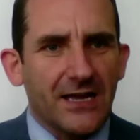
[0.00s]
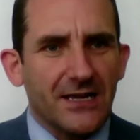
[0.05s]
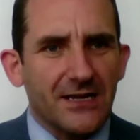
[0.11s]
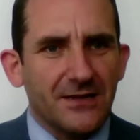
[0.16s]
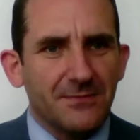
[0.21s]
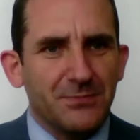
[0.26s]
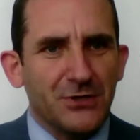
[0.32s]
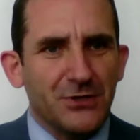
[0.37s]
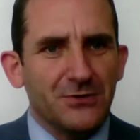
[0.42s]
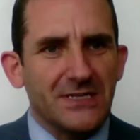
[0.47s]

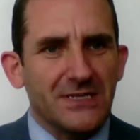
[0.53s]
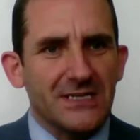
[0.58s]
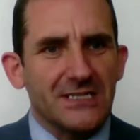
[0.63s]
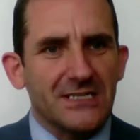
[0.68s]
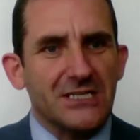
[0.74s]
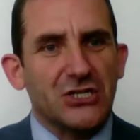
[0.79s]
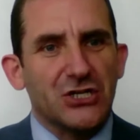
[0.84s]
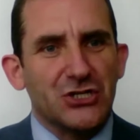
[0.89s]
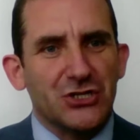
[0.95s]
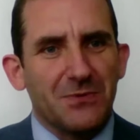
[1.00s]
computer
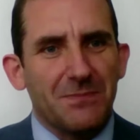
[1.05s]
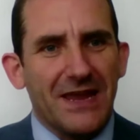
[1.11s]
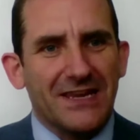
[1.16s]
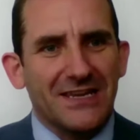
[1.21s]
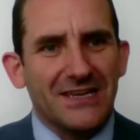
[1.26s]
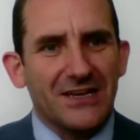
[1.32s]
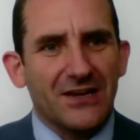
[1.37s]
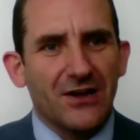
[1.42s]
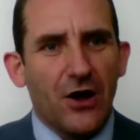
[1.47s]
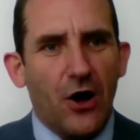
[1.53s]
decision
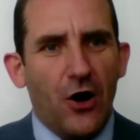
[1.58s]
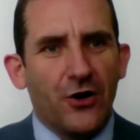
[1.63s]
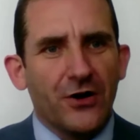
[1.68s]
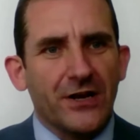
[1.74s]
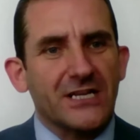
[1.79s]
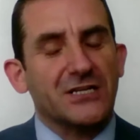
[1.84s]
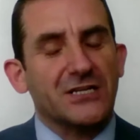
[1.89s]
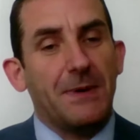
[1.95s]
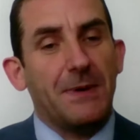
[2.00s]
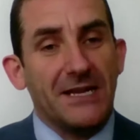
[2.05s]
making on
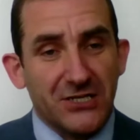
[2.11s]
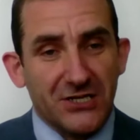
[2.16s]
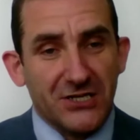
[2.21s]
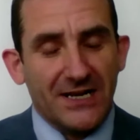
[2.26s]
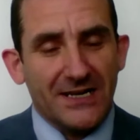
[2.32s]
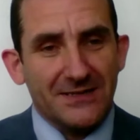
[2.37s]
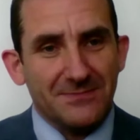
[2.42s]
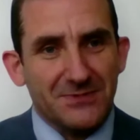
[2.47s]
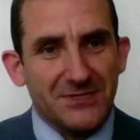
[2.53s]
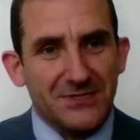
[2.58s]
expense
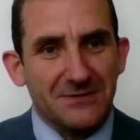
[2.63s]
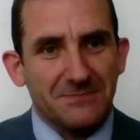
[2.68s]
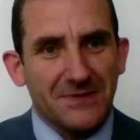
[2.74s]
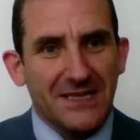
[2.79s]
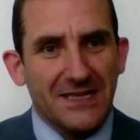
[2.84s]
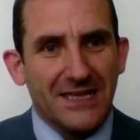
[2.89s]
claims.